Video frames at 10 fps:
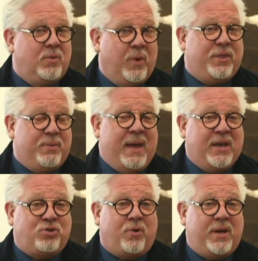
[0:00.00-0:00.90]
with the
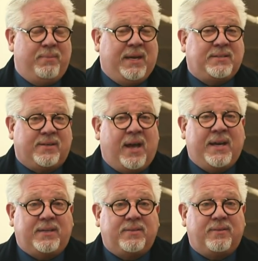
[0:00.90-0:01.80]
man joining me
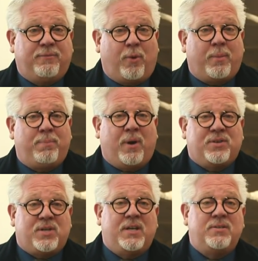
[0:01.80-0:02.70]
tonight, former
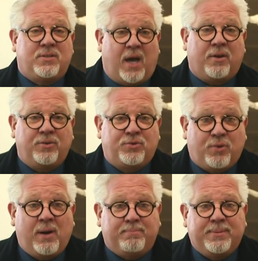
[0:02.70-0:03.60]
President Donald
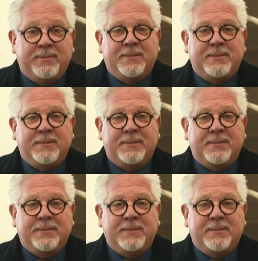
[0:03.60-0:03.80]
Trump.